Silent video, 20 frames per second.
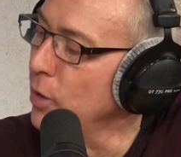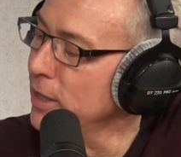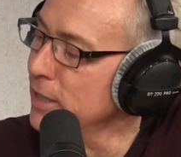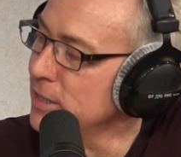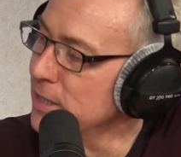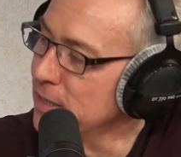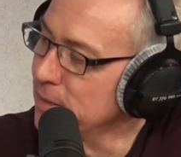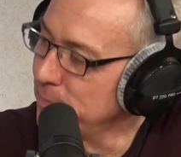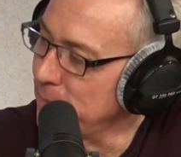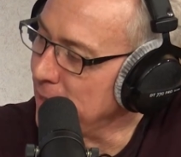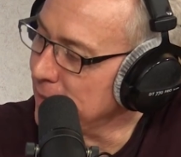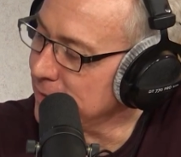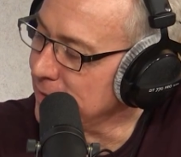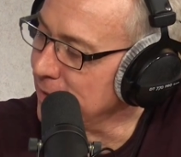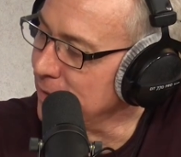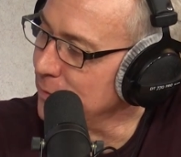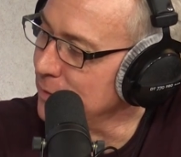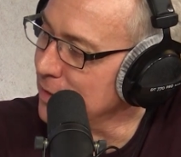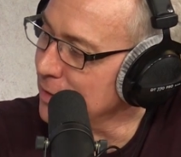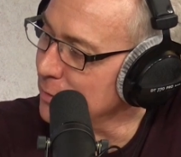What is it about
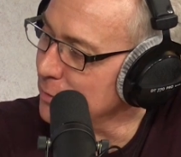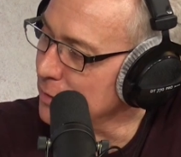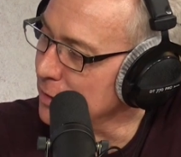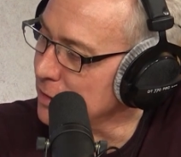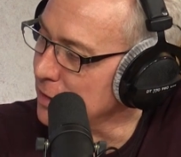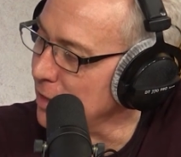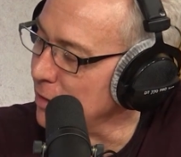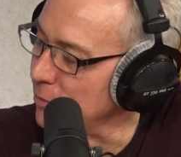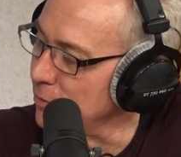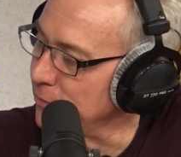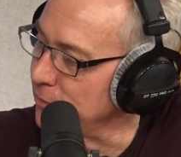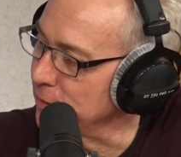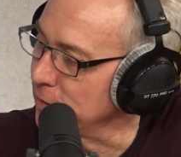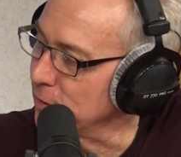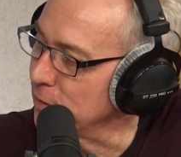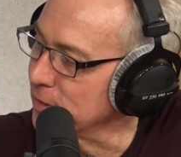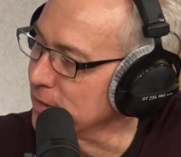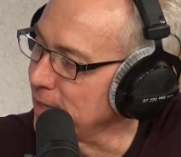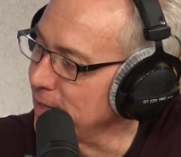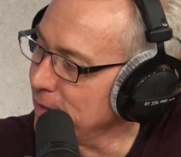that with such heroin for
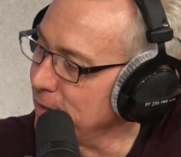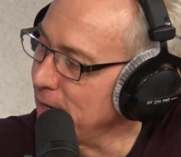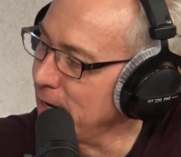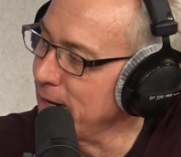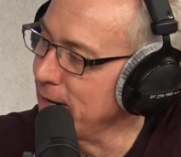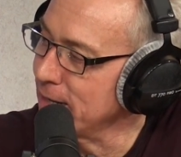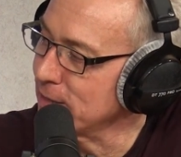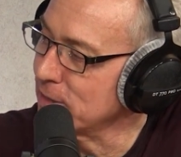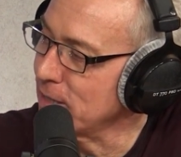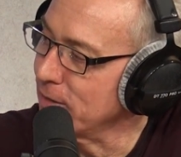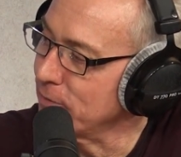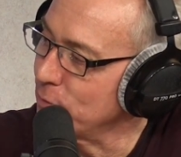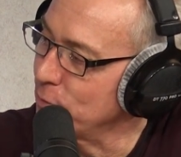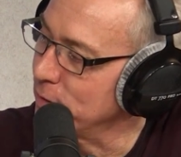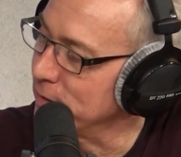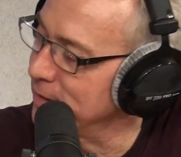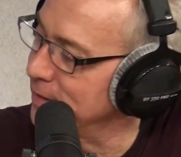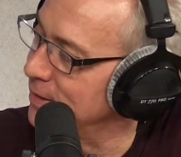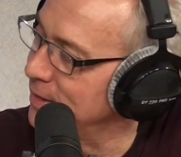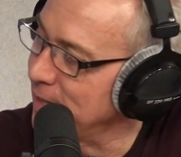you? Because I ask
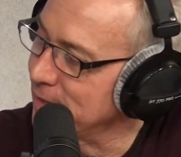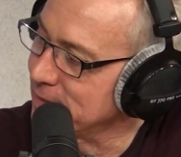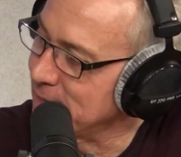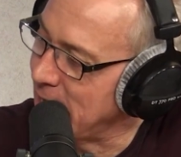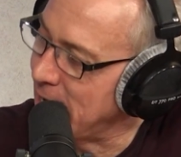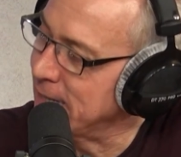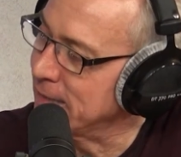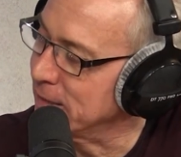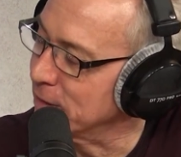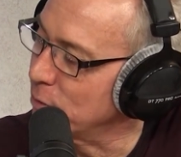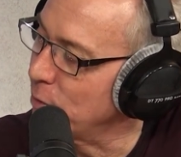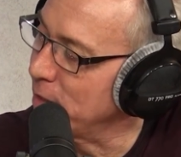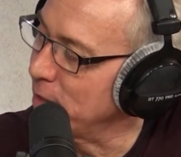everyone that kind of